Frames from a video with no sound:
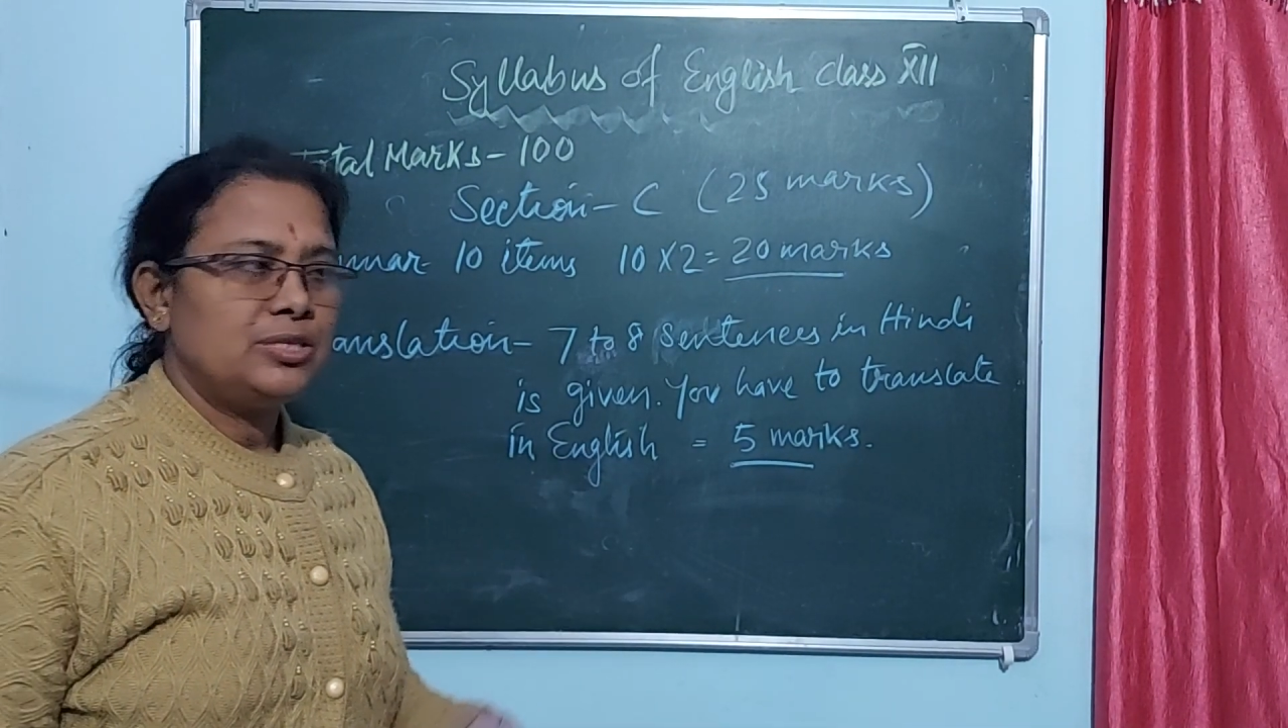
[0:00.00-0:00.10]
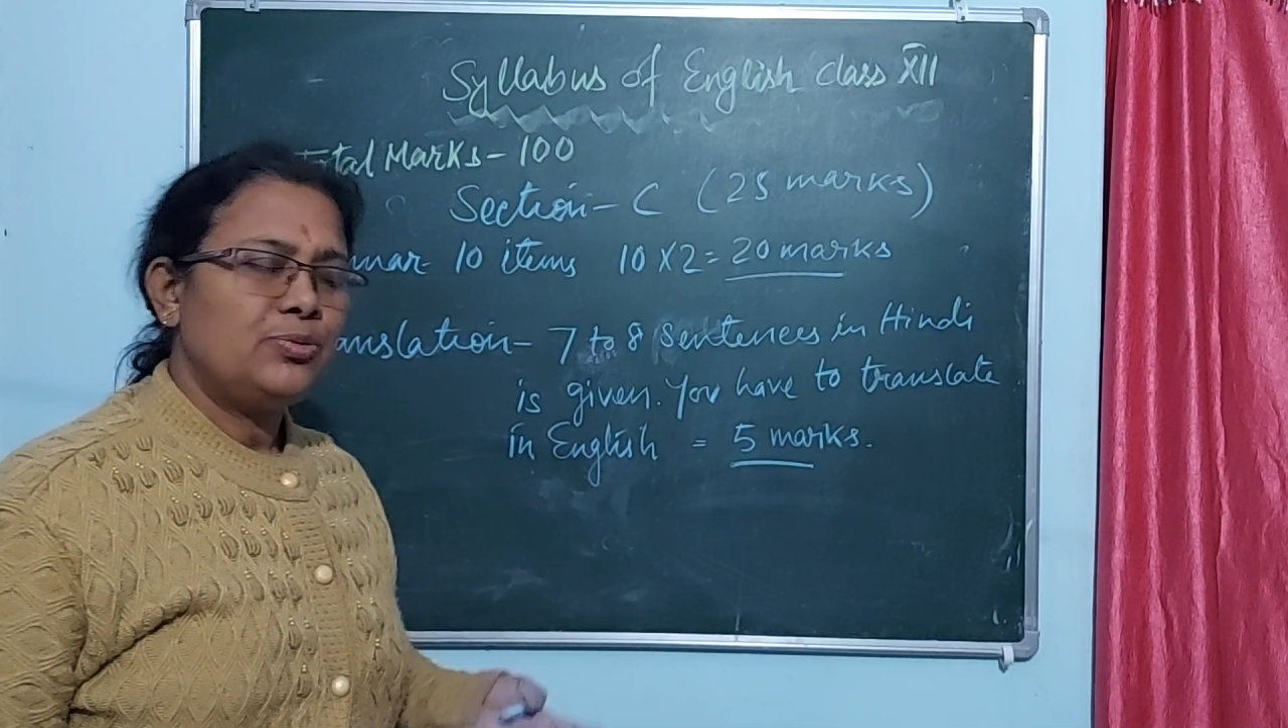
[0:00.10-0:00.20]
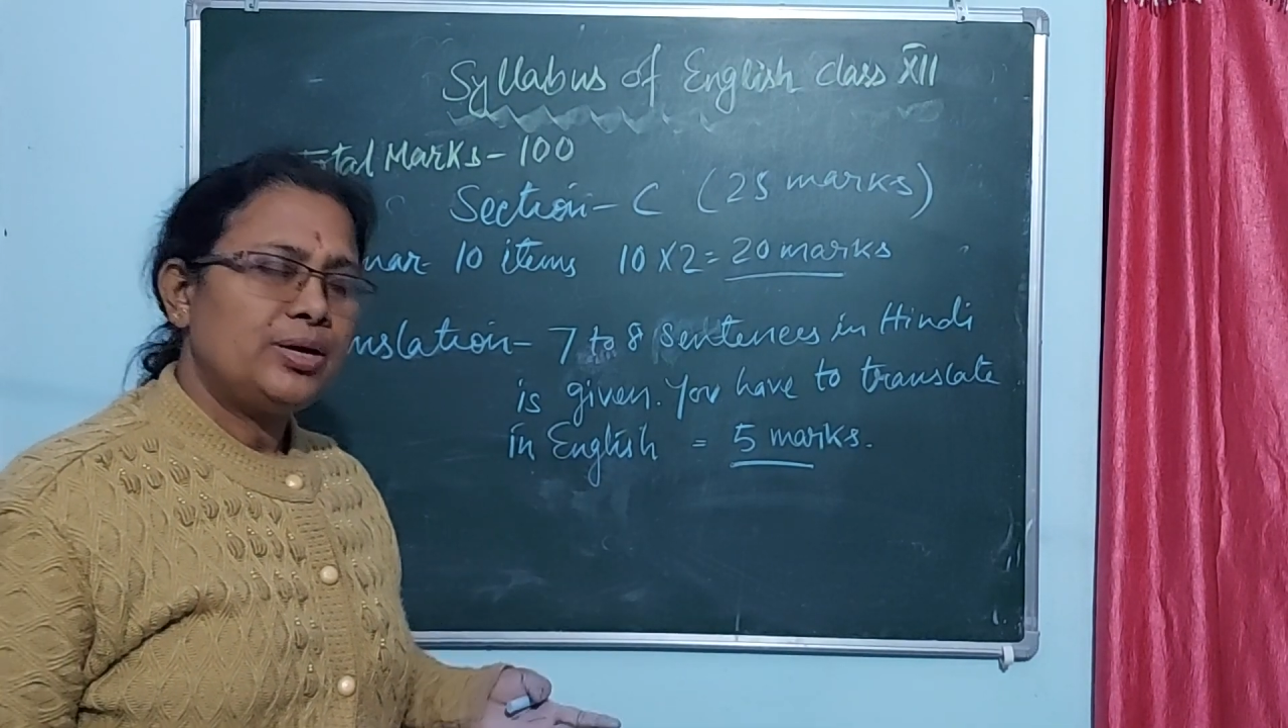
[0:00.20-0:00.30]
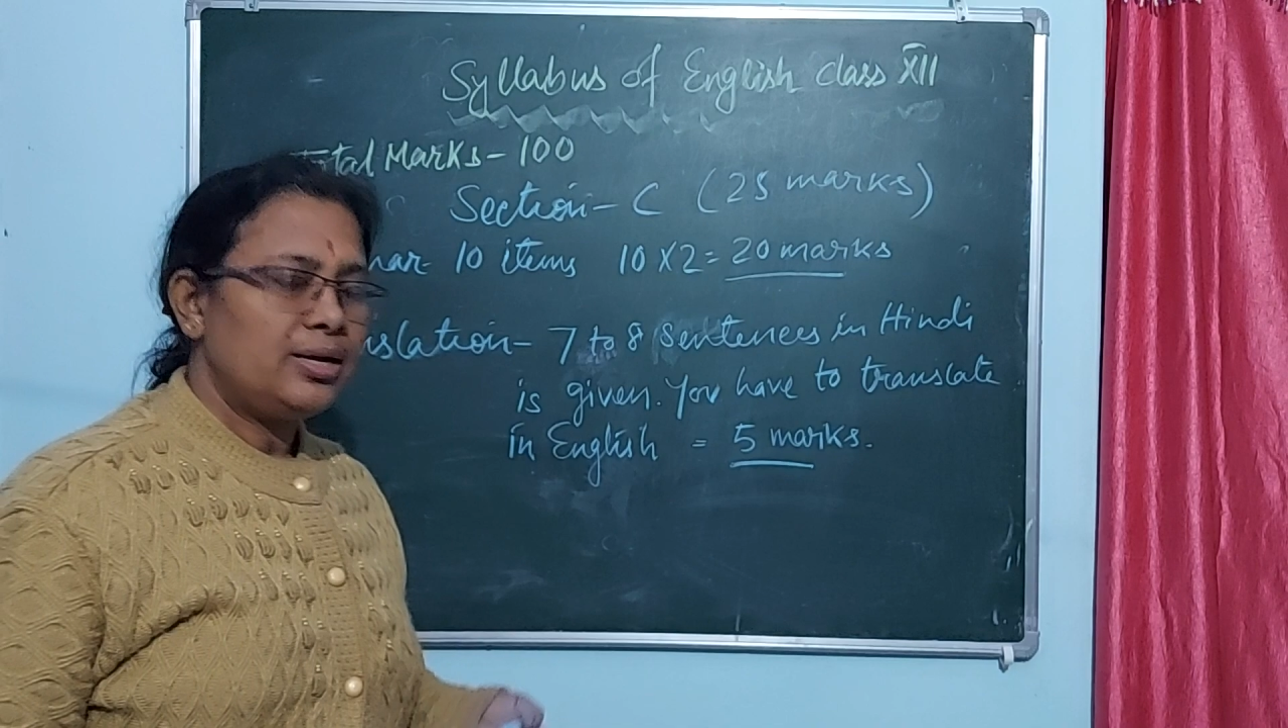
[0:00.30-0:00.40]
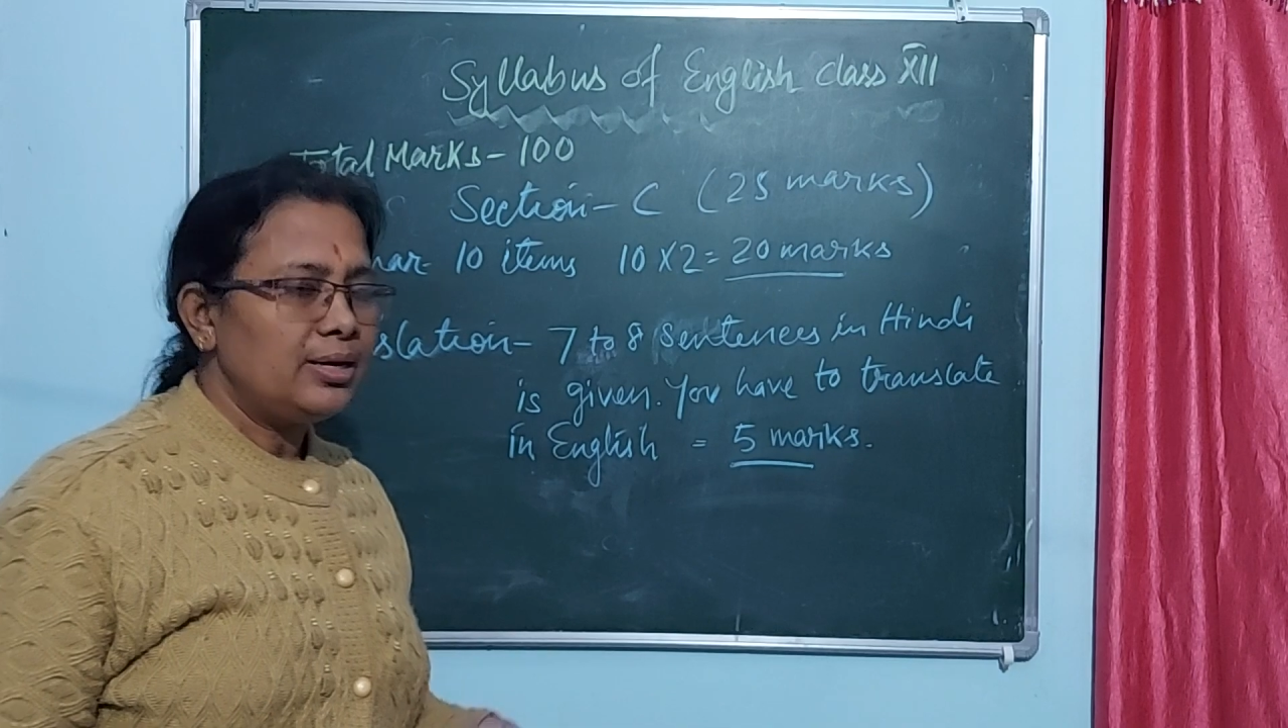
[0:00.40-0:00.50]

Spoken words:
you can